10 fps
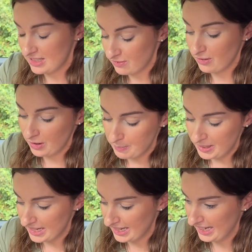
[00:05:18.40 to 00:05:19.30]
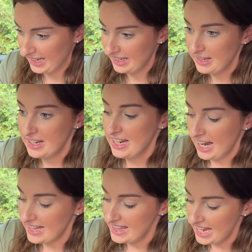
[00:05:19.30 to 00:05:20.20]
That's very big here.
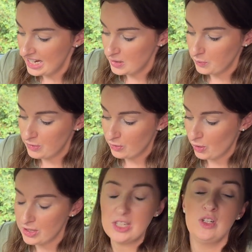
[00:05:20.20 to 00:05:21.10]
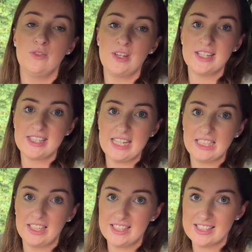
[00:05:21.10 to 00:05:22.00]
And then we've got the UVC
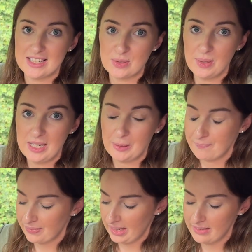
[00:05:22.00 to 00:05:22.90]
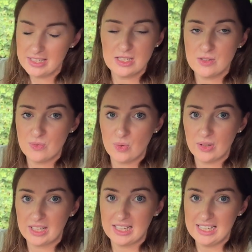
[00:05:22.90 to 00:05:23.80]
light as well. Now this is for
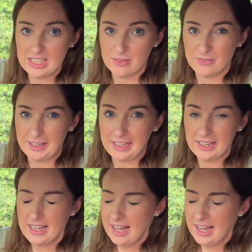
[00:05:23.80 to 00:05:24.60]
the calligraphy.